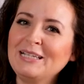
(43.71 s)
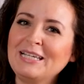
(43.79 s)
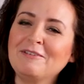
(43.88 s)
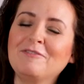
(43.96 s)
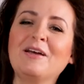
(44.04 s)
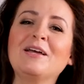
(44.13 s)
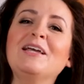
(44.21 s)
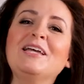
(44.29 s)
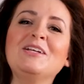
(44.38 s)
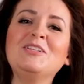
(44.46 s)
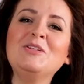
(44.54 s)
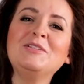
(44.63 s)
believer
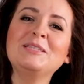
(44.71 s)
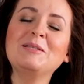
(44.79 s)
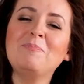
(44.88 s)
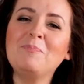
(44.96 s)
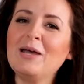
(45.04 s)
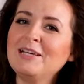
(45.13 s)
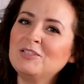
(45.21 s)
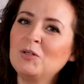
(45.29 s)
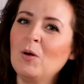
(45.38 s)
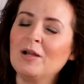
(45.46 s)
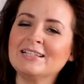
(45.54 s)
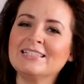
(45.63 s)
in using the best
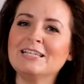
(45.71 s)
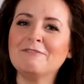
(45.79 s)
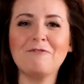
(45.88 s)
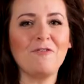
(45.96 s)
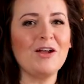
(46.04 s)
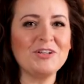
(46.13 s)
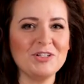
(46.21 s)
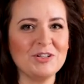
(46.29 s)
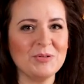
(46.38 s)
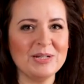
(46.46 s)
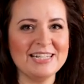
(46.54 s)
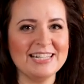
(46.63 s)
quality fresh
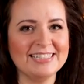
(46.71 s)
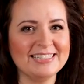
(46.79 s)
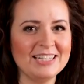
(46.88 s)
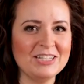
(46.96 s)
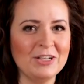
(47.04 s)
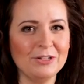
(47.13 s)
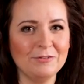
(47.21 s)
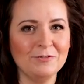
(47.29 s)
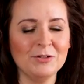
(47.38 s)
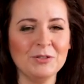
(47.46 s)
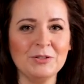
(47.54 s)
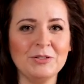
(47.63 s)
ingredients that you can
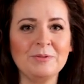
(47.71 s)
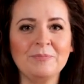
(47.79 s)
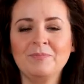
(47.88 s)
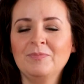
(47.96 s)
afford.